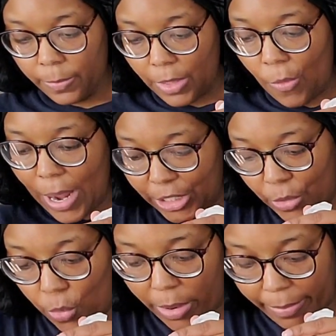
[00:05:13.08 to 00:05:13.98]
You know why she
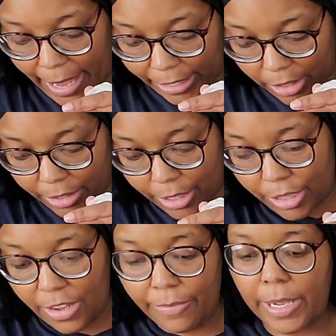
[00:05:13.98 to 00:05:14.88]
one bagged all this
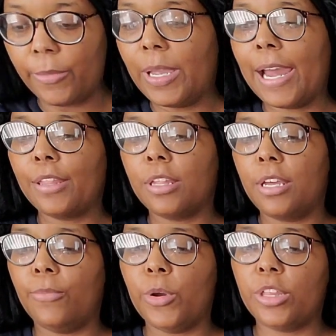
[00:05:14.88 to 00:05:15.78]
stuff, but we got
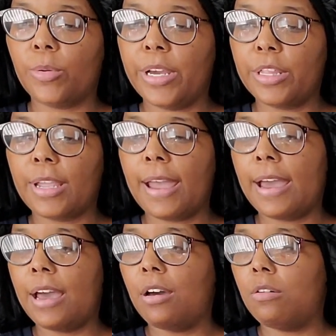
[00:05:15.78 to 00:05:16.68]
some restaurant
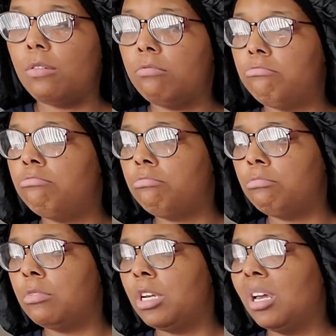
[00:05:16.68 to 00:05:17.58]
style.
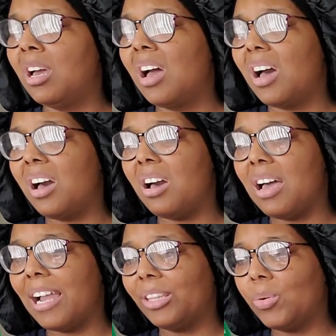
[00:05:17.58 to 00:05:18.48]
Oh,
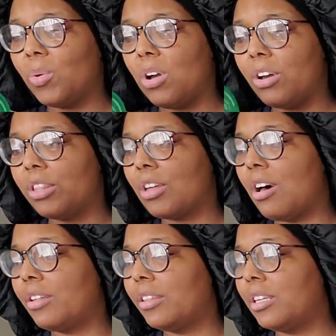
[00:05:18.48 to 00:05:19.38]
I got the wrong
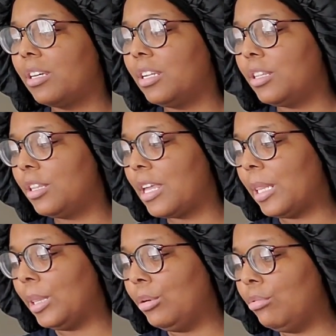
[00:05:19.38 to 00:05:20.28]
salsa. This is
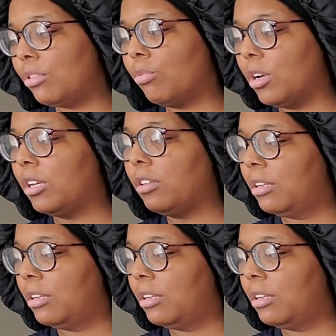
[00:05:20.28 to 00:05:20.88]
that loose one.